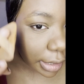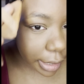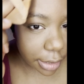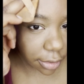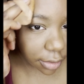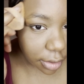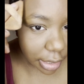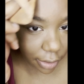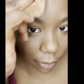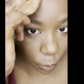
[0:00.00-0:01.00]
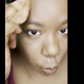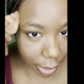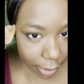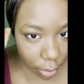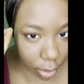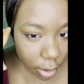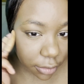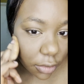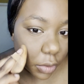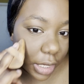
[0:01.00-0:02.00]
Like, it doesn't leave a white
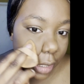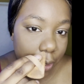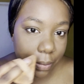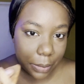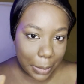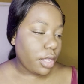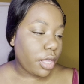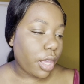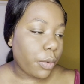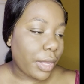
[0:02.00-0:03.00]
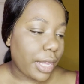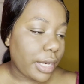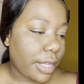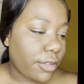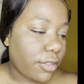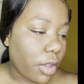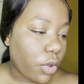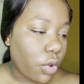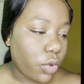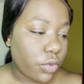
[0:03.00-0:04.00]
cast on it. I'm gonna go in and start
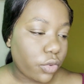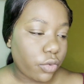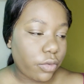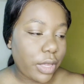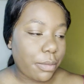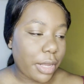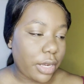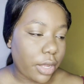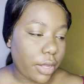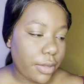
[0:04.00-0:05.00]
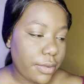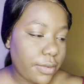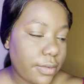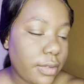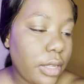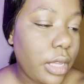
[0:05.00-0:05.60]
contouring my nose.